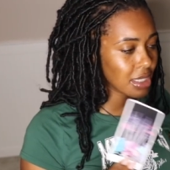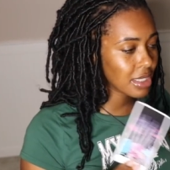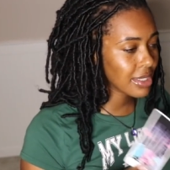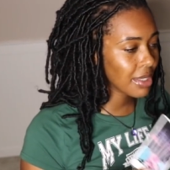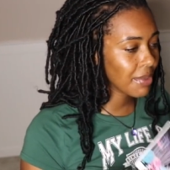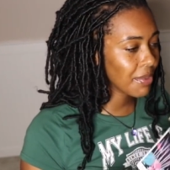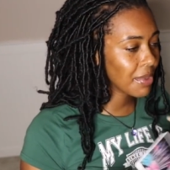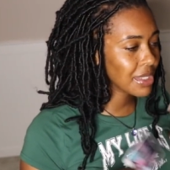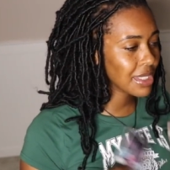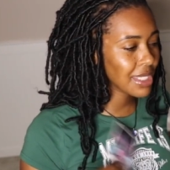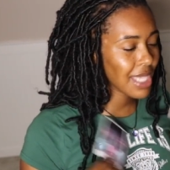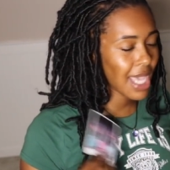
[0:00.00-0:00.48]

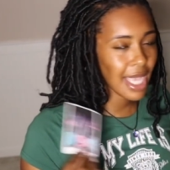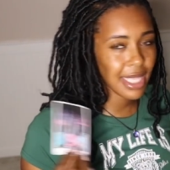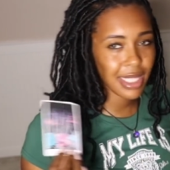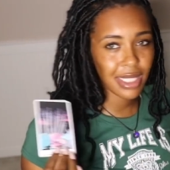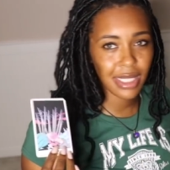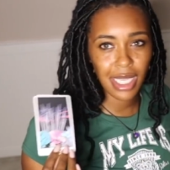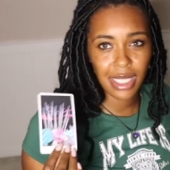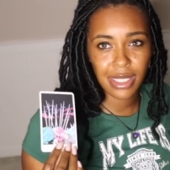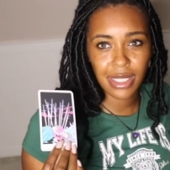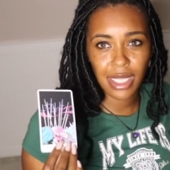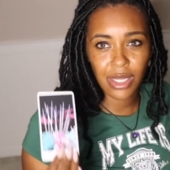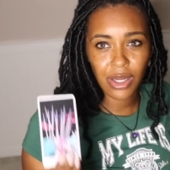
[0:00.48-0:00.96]
Someone's acting
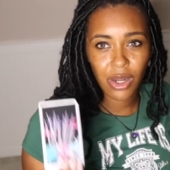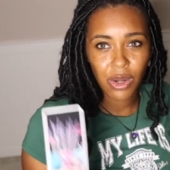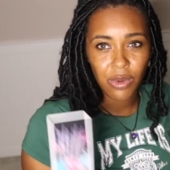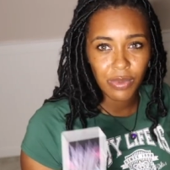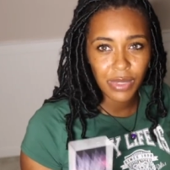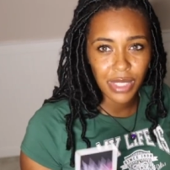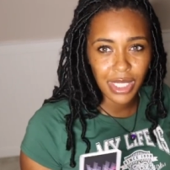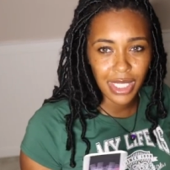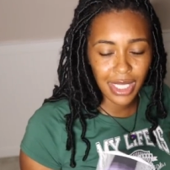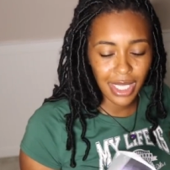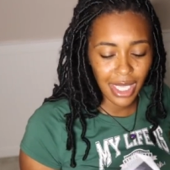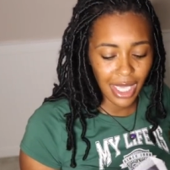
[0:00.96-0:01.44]
like they don't
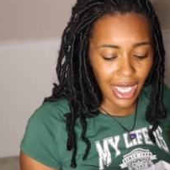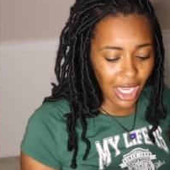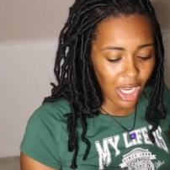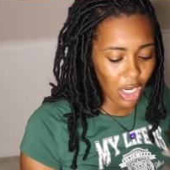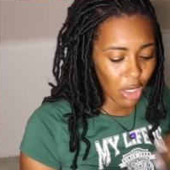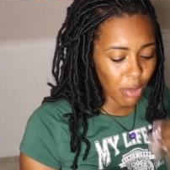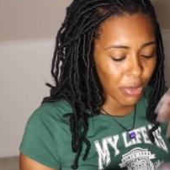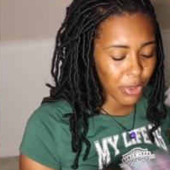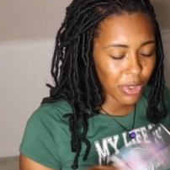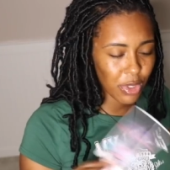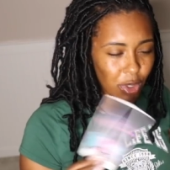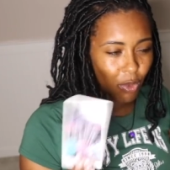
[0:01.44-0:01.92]
really
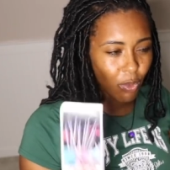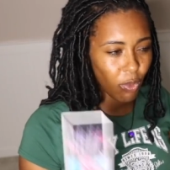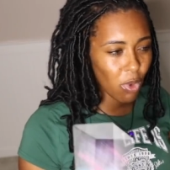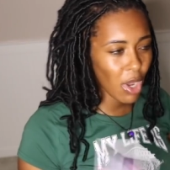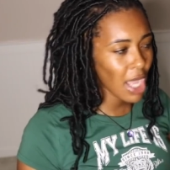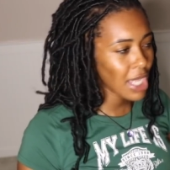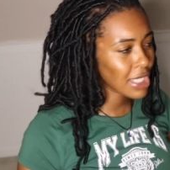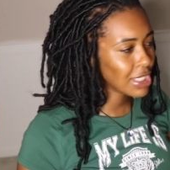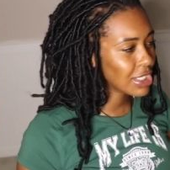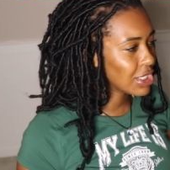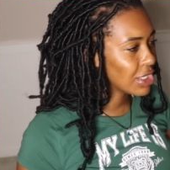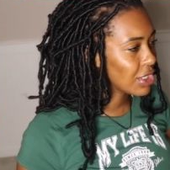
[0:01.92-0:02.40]
care, but they're
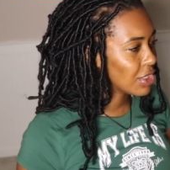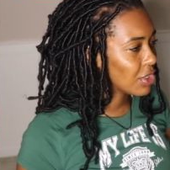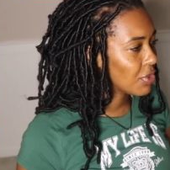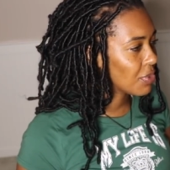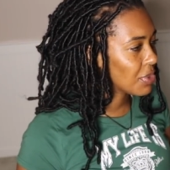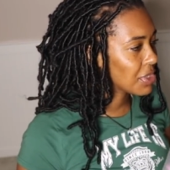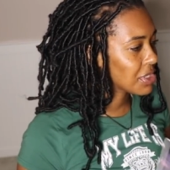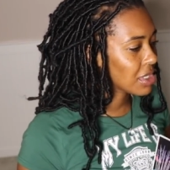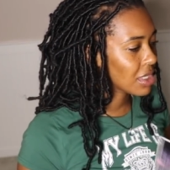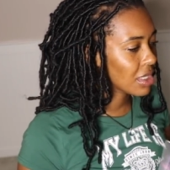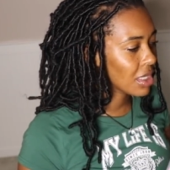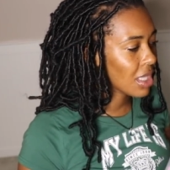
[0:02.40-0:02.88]
watching you.
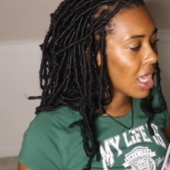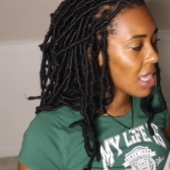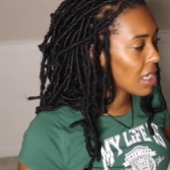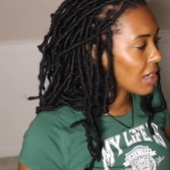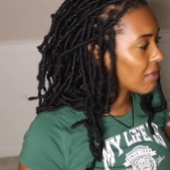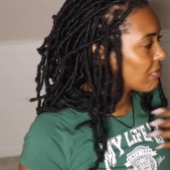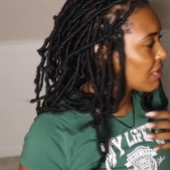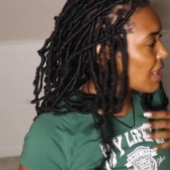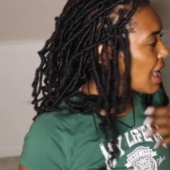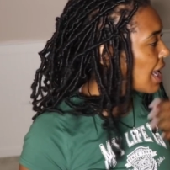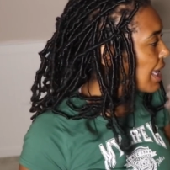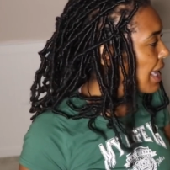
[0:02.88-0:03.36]
It's a lot
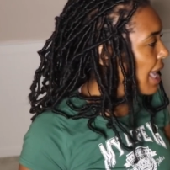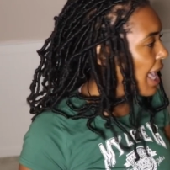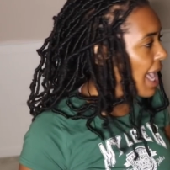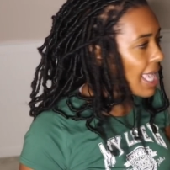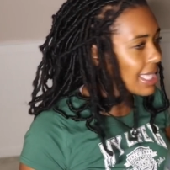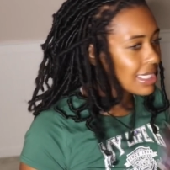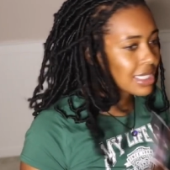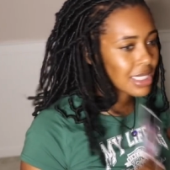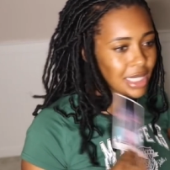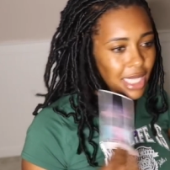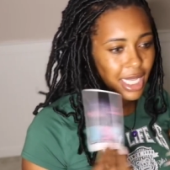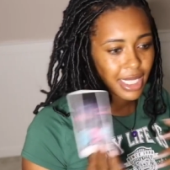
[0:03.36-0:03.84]
of like
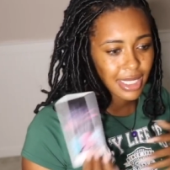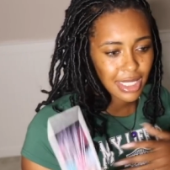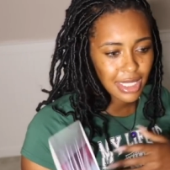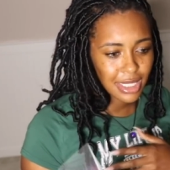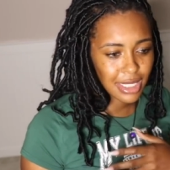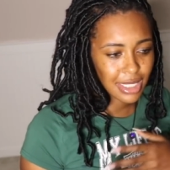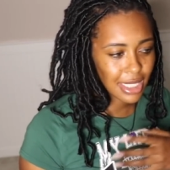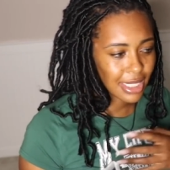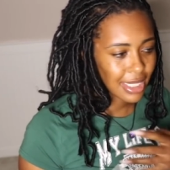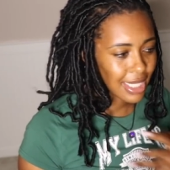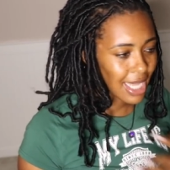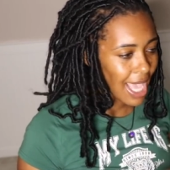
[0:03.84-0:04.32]
acting like this
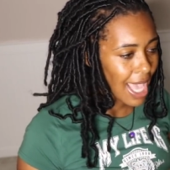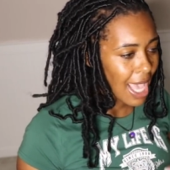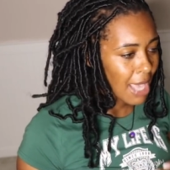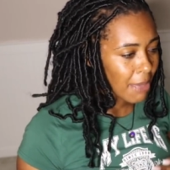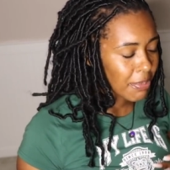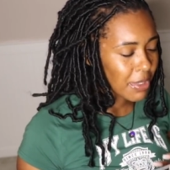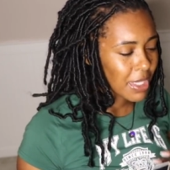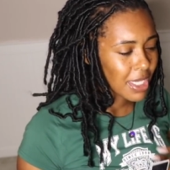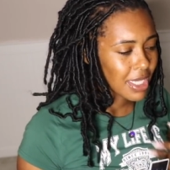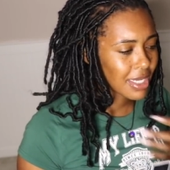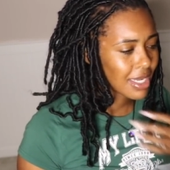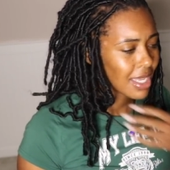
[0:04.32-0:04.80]
didn't
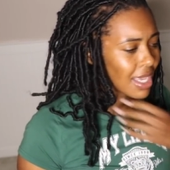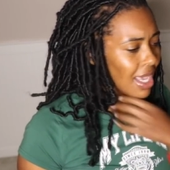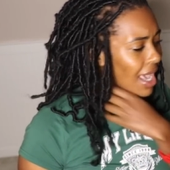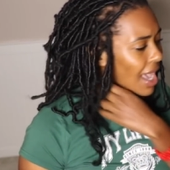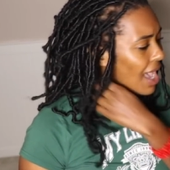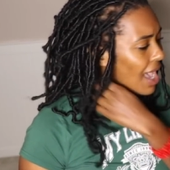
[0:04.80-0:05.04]
happen.